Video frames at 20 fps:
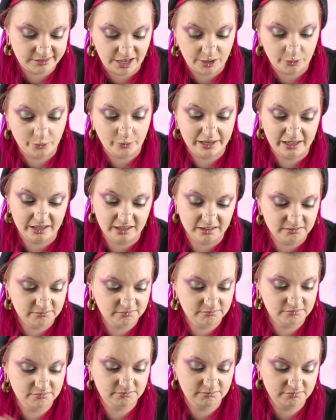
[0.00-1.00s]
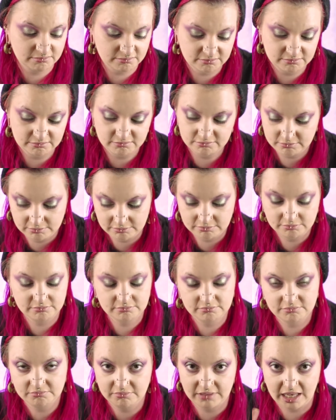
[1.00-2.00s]
That way,
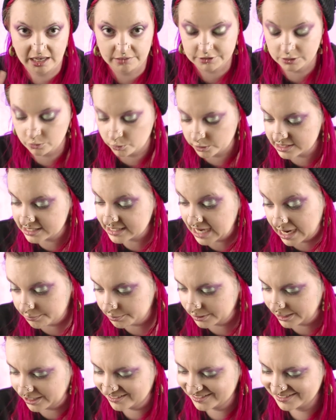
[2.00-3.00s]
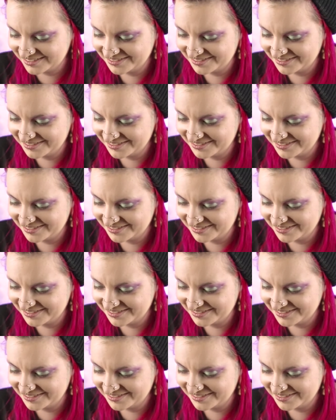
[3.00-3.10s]
everyone's happy.